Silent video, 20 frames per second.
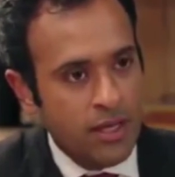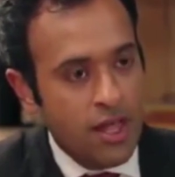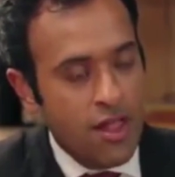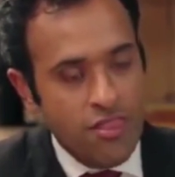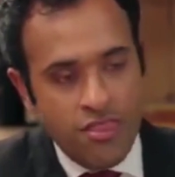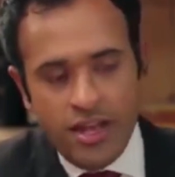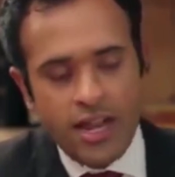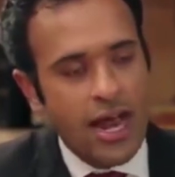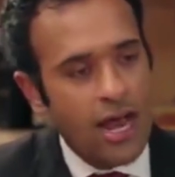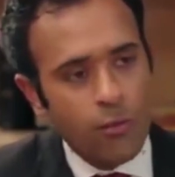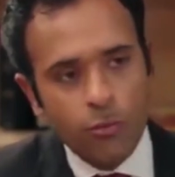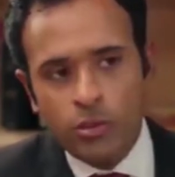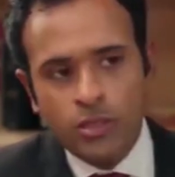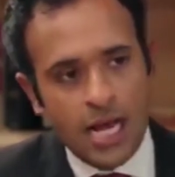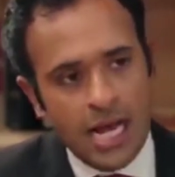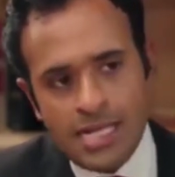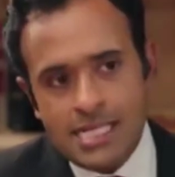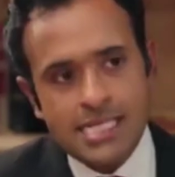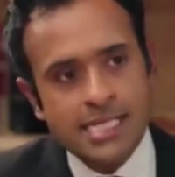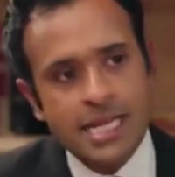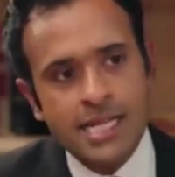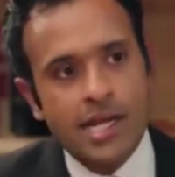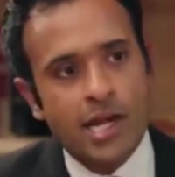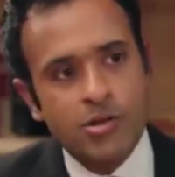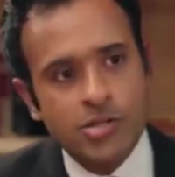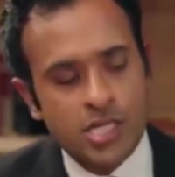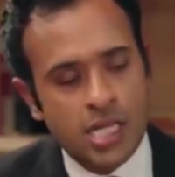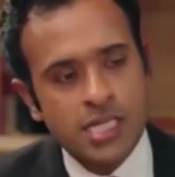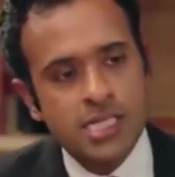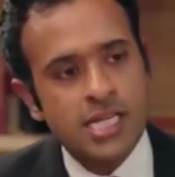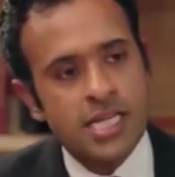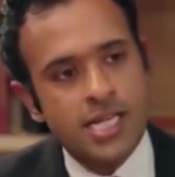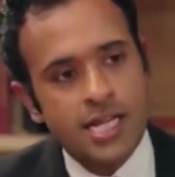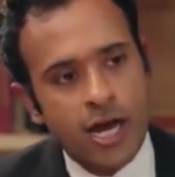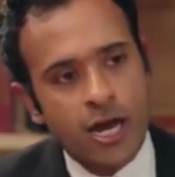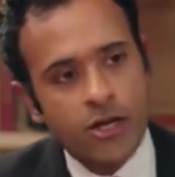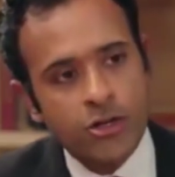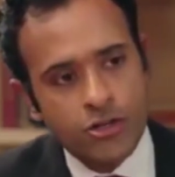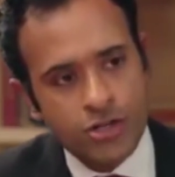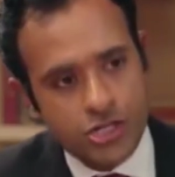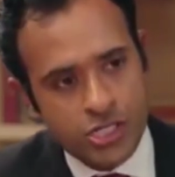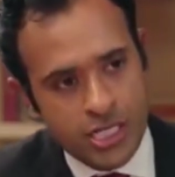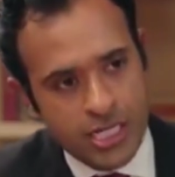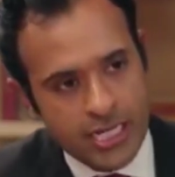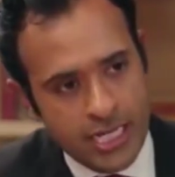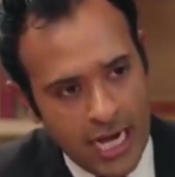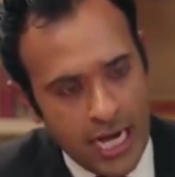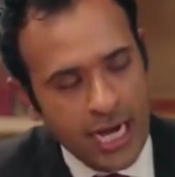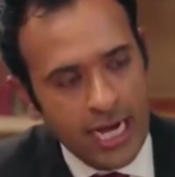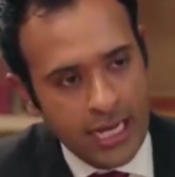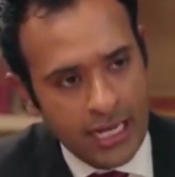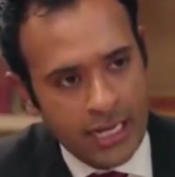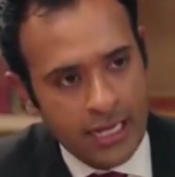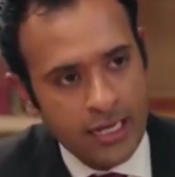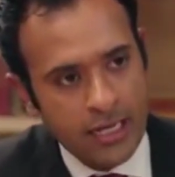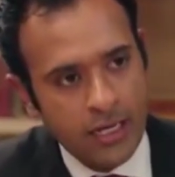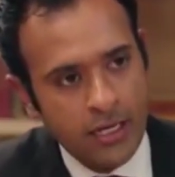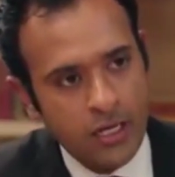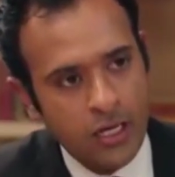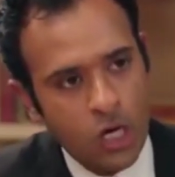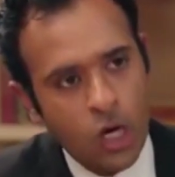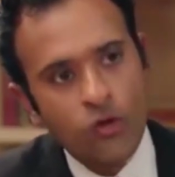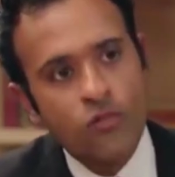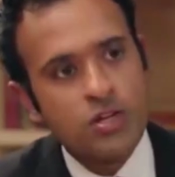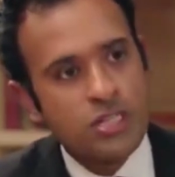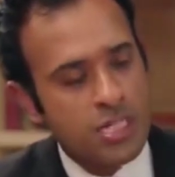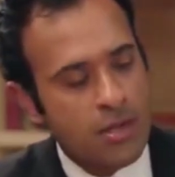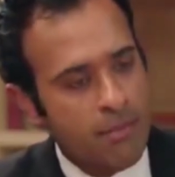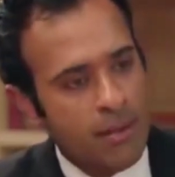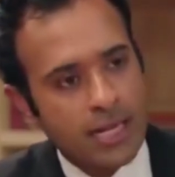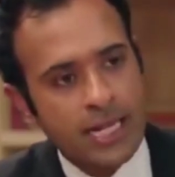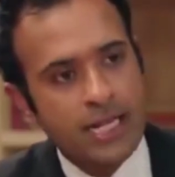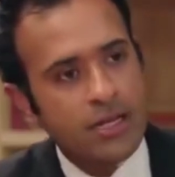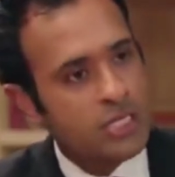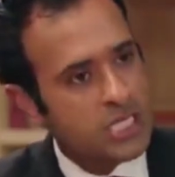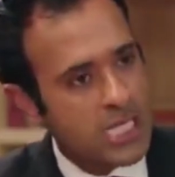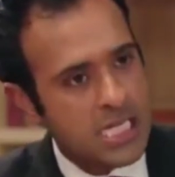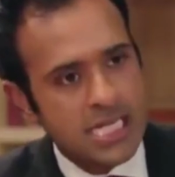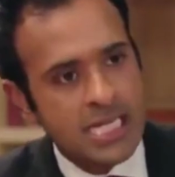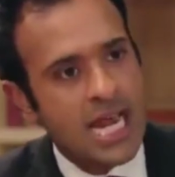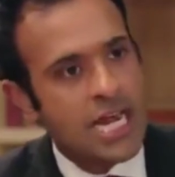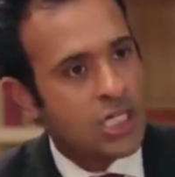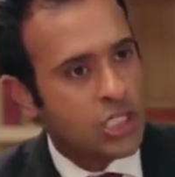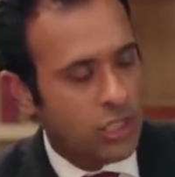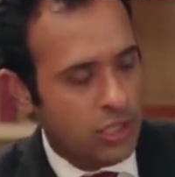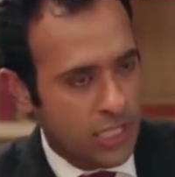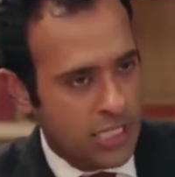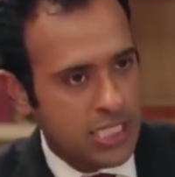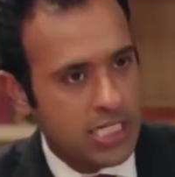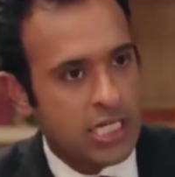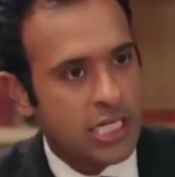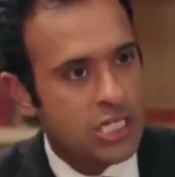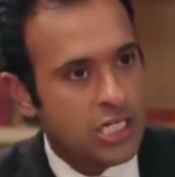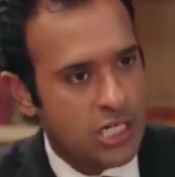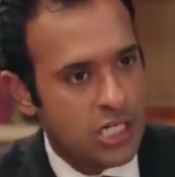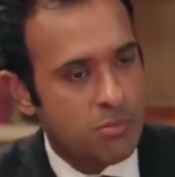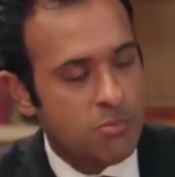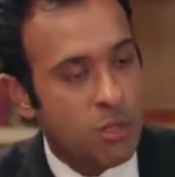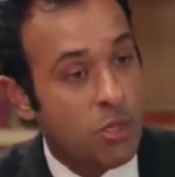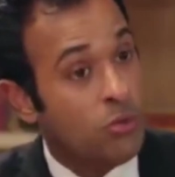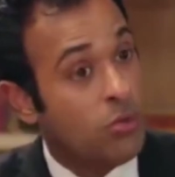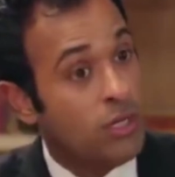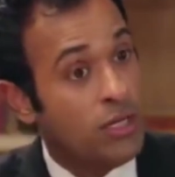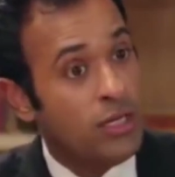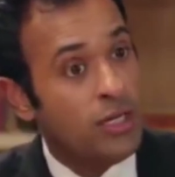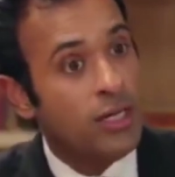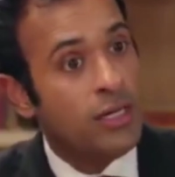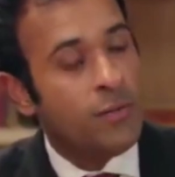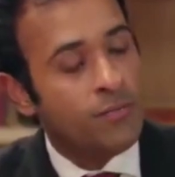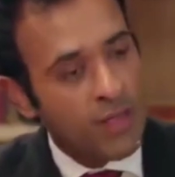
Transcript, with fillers: then I will not send our sons and daughters to die over somebody else's nationalistic dispute. How